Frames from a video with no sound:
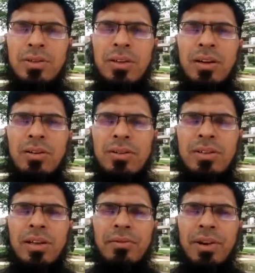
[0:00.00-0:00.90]
So the another
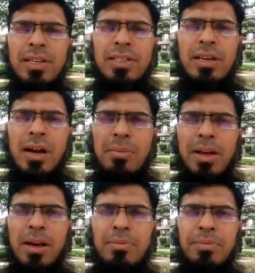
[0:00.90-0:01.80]
delivery is
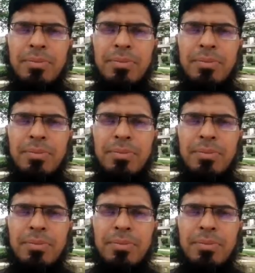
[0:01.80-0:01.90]
coming